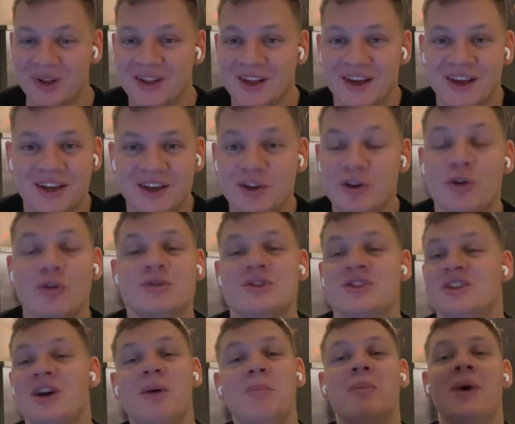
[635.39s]
but you know
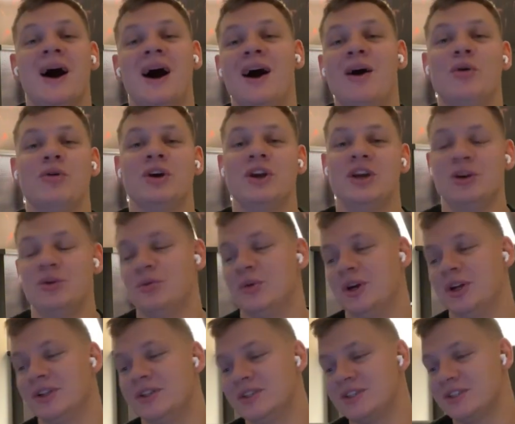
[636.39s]
somehow he
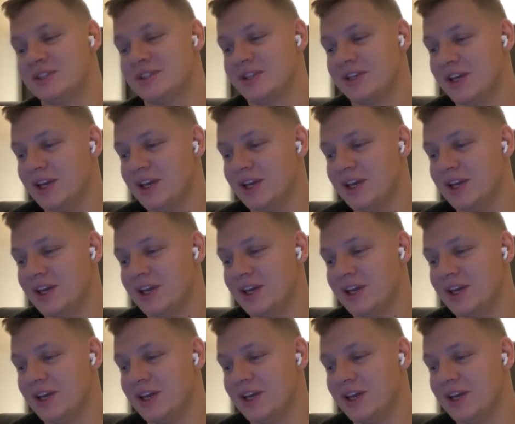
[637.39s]
wins,